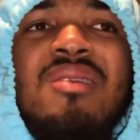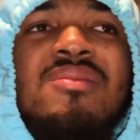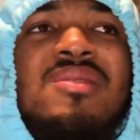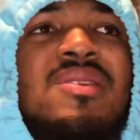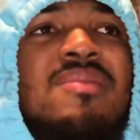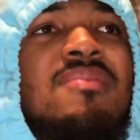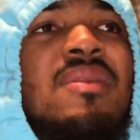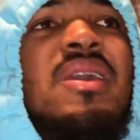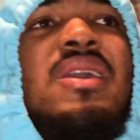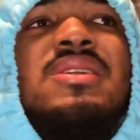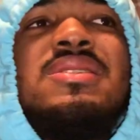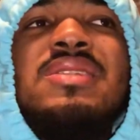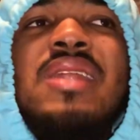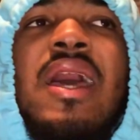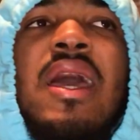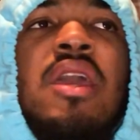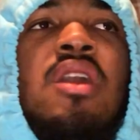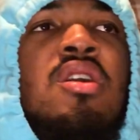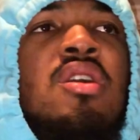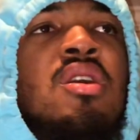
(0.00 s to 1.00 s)
to me, it's
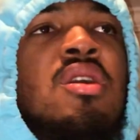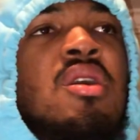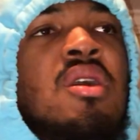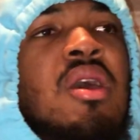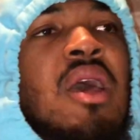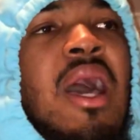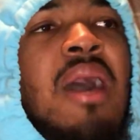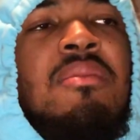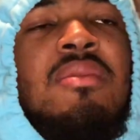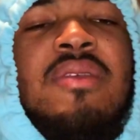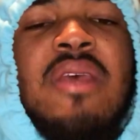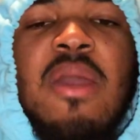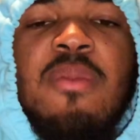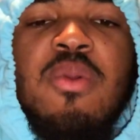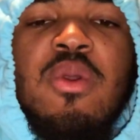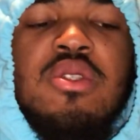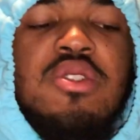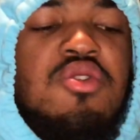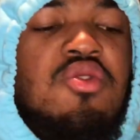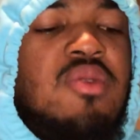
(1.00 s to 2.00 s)
like, I'm the type of
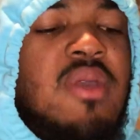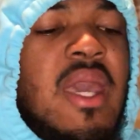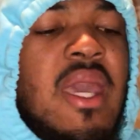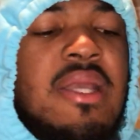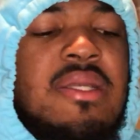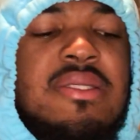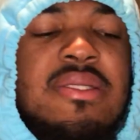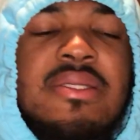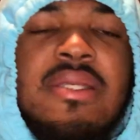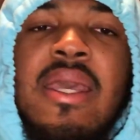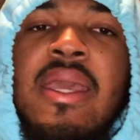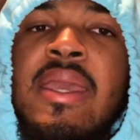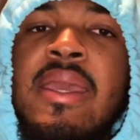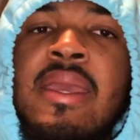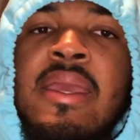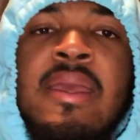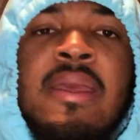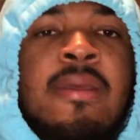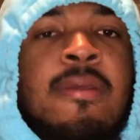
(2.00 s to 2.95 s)
person, you can't just say,